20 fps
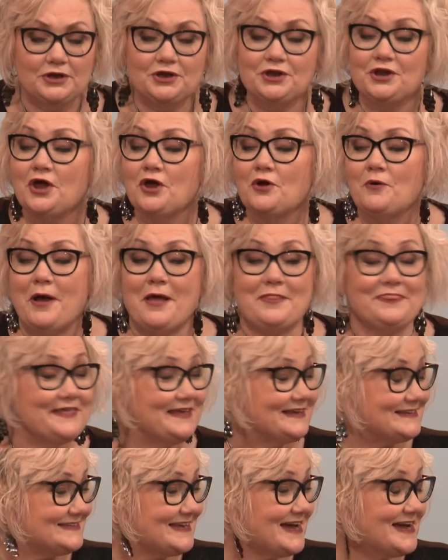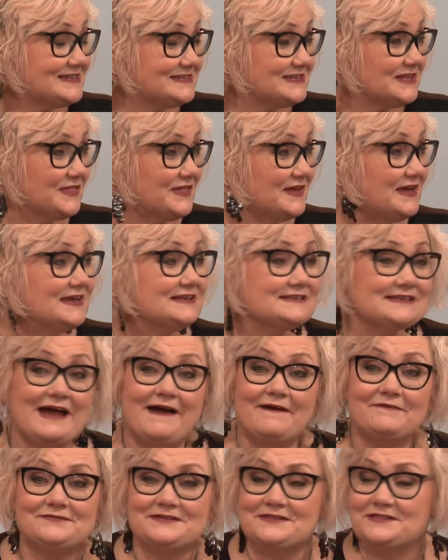But, you know, the exciting thing is,
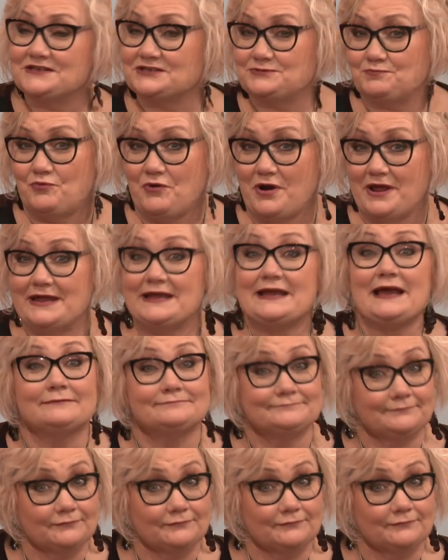after this break...